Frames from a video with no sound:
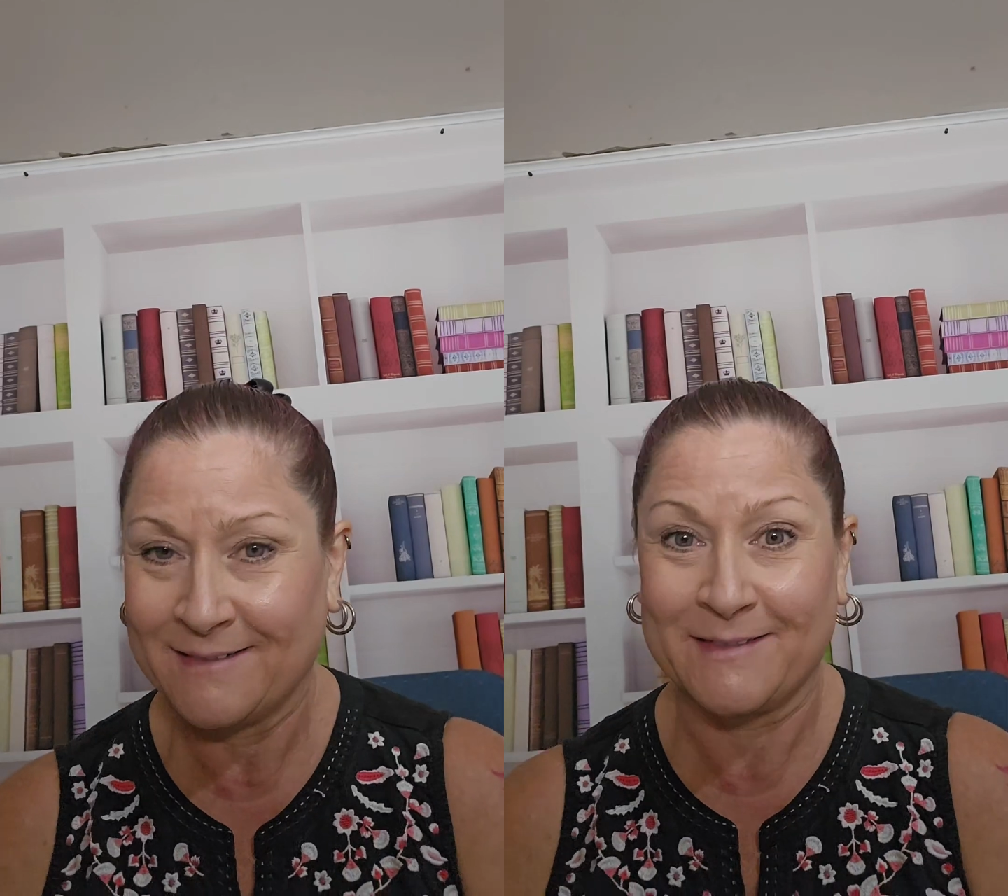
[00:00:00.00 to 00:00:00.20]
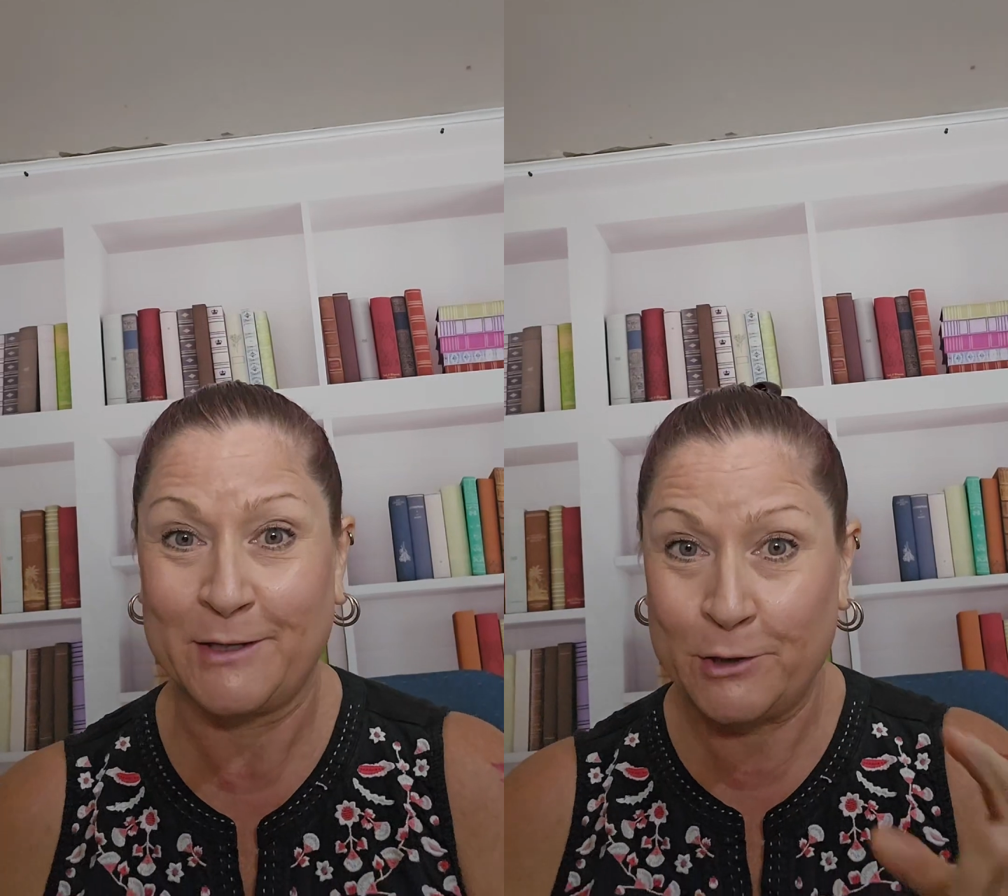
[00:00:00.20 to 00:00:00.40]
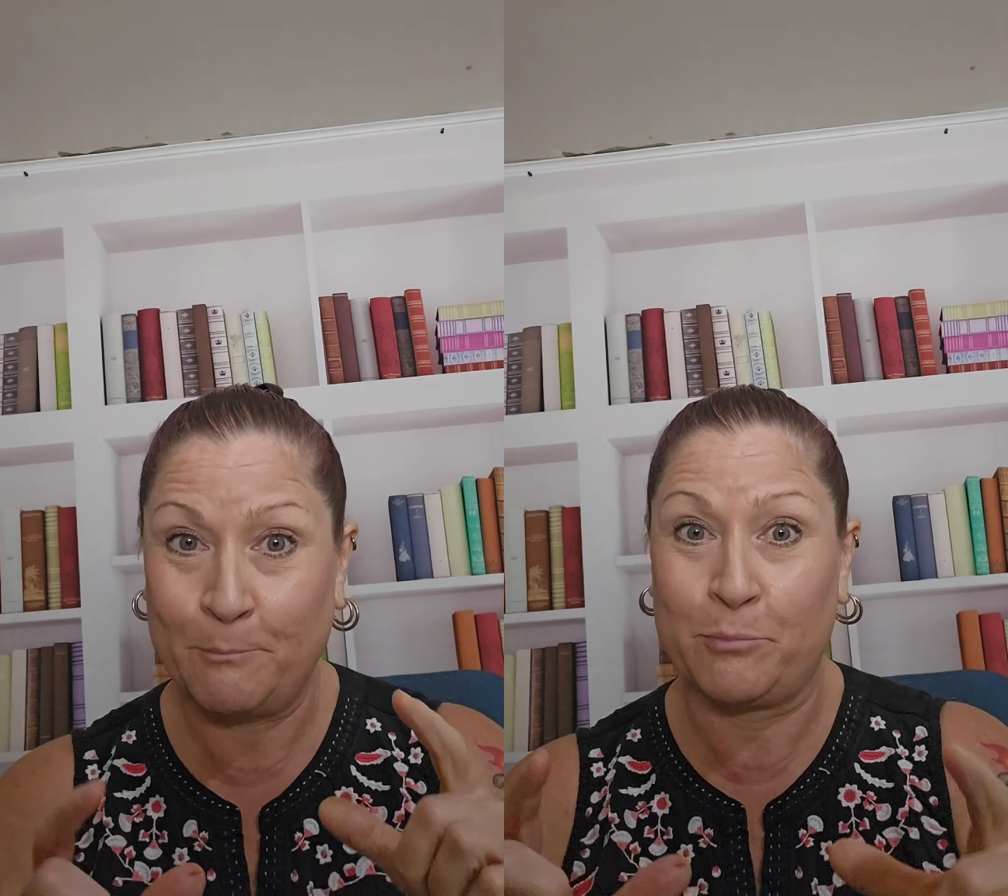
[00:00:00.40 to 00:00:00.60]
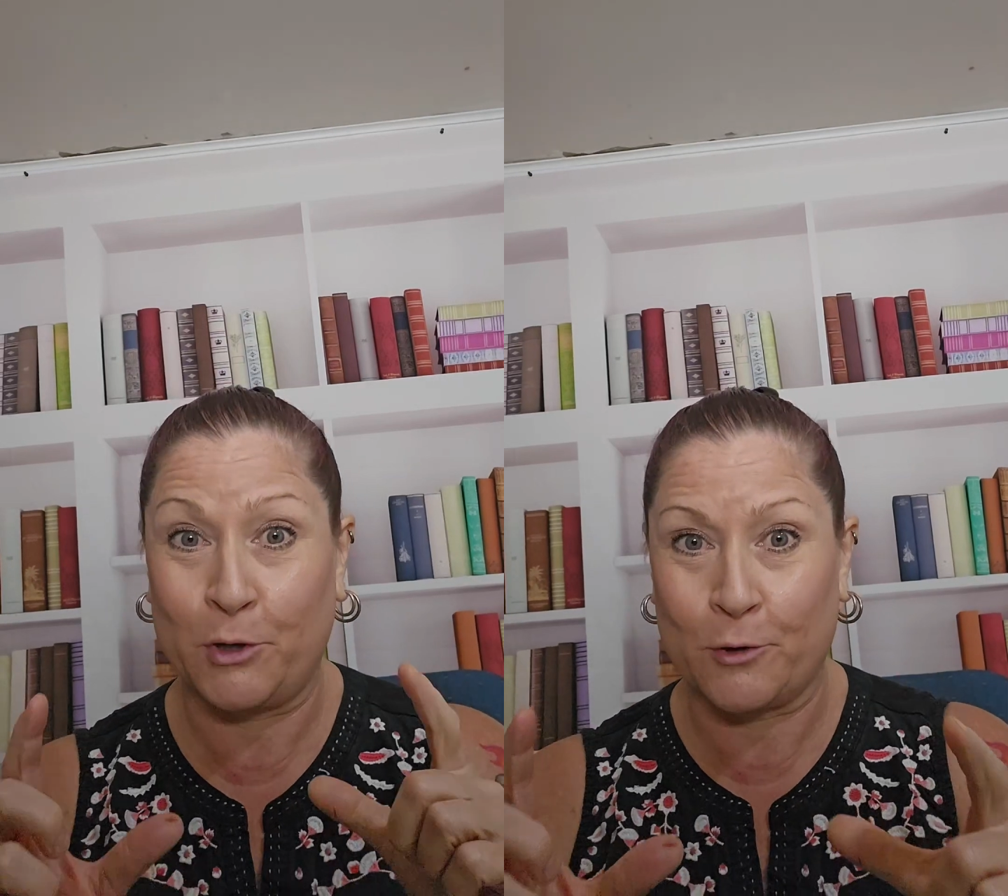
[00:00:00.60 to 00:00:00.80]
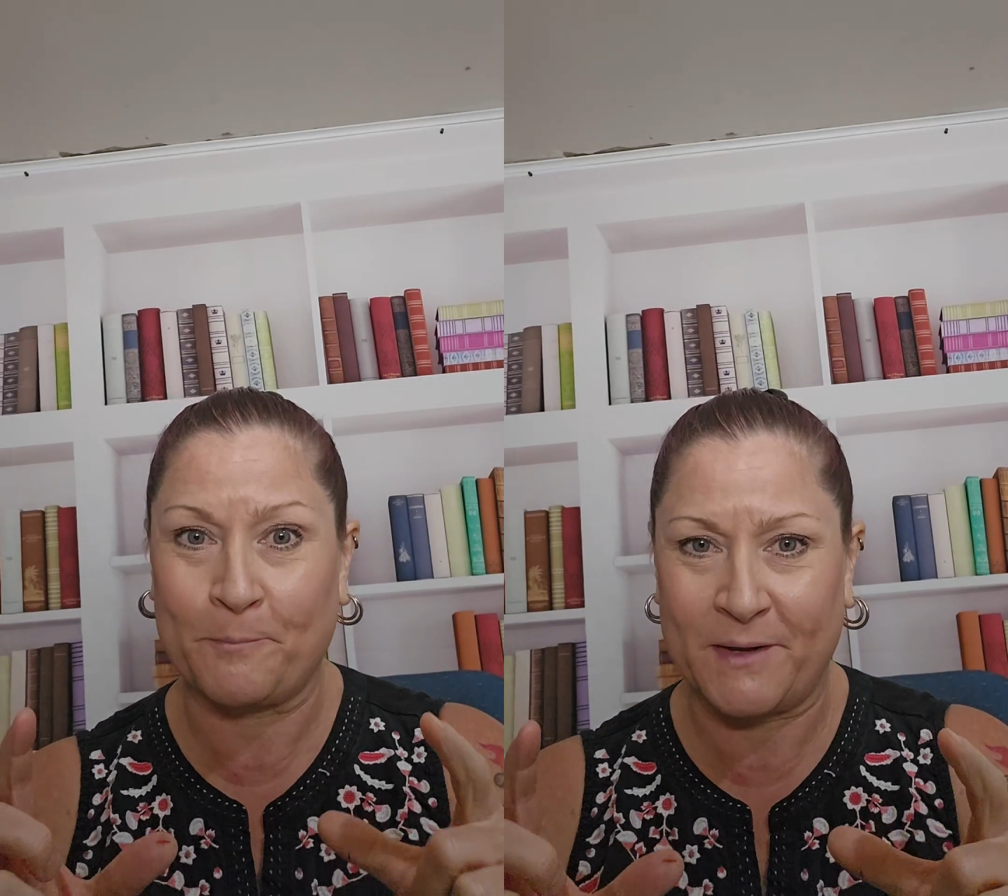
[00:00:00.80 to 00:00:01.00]
little
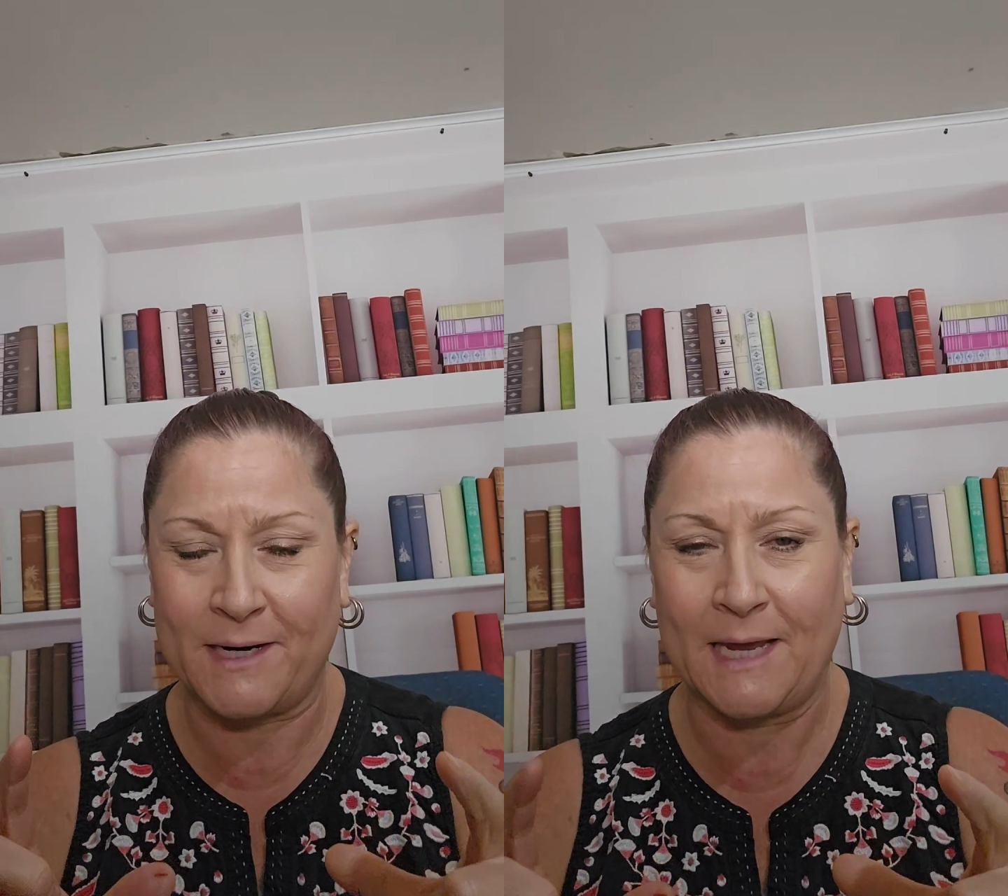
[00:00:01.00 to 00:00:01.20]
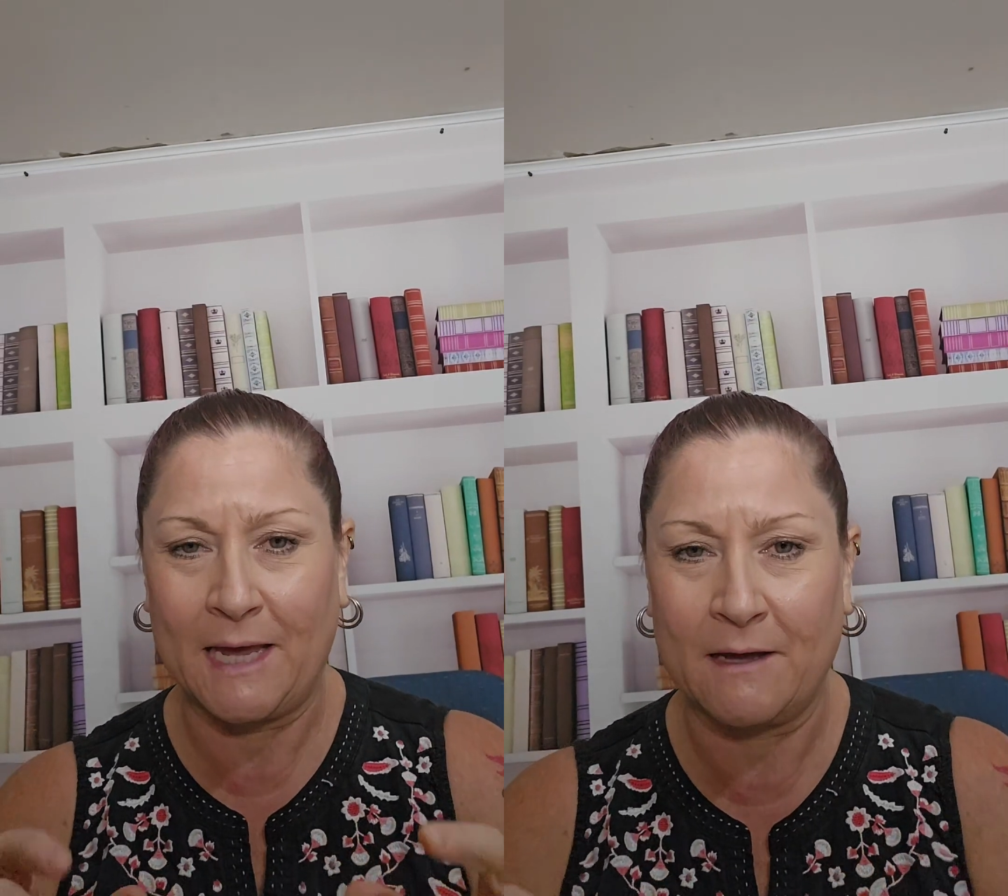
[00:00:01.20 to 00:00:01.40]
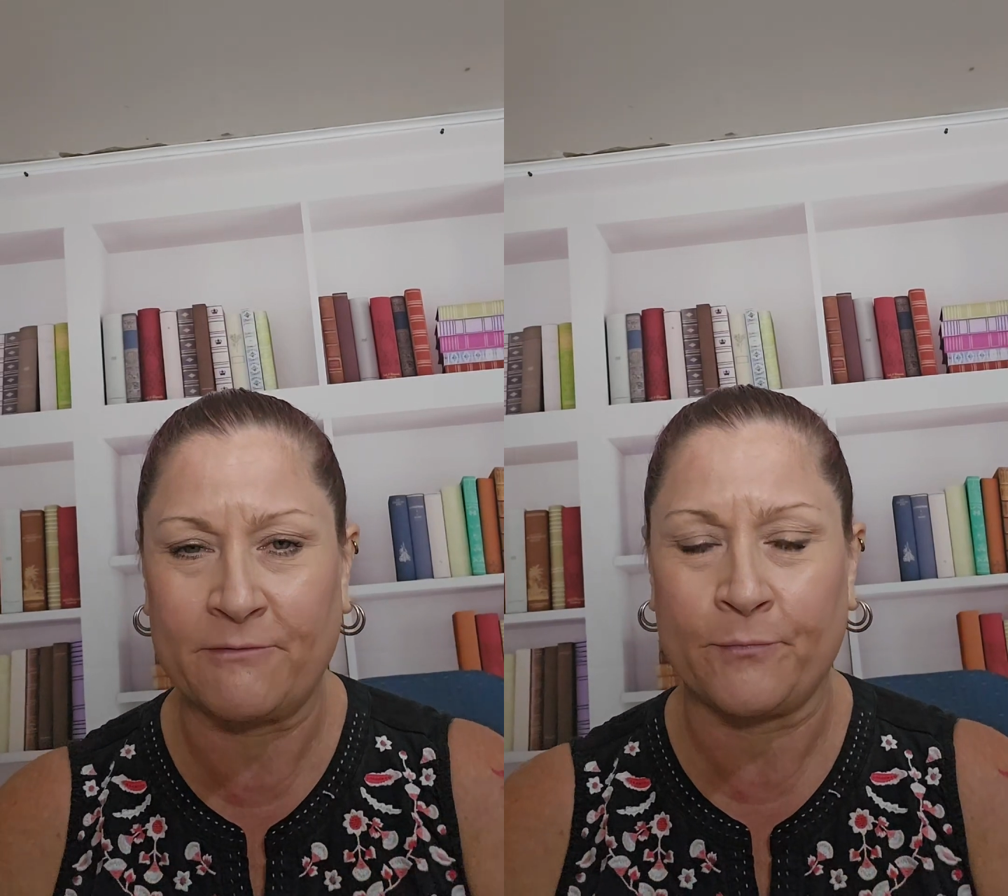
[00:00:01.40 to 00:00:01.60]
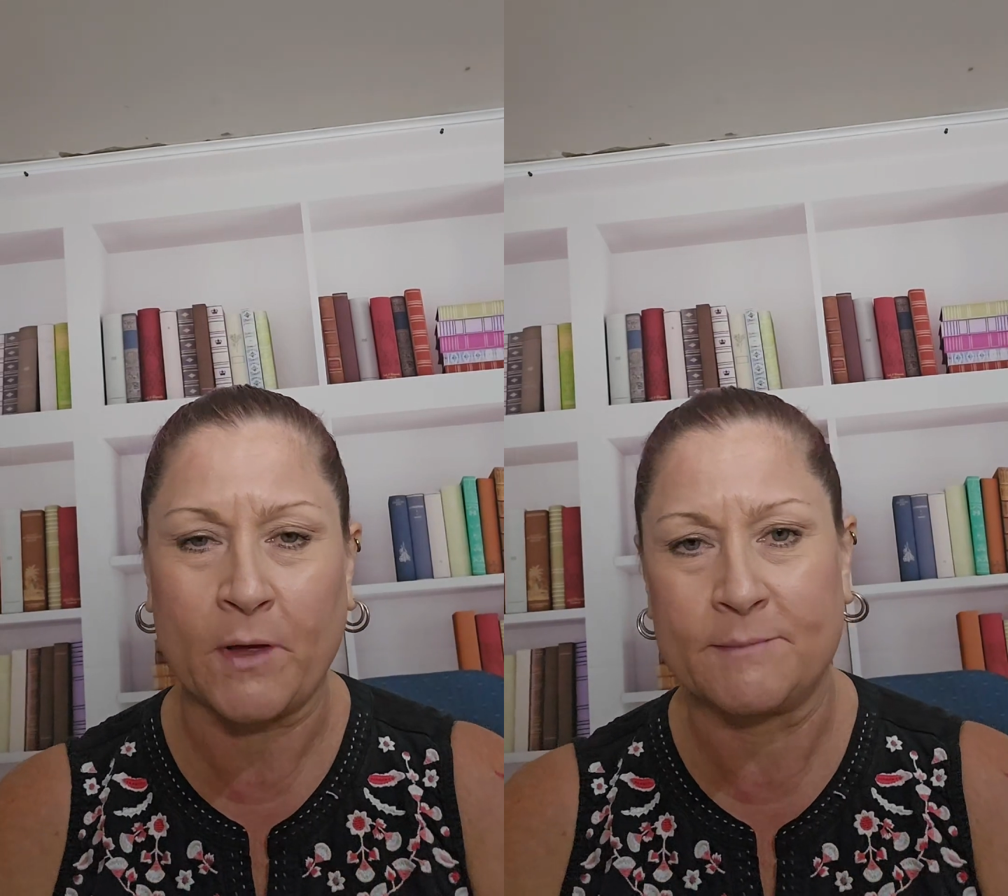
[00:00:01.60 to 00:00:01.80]
blurb that I gave,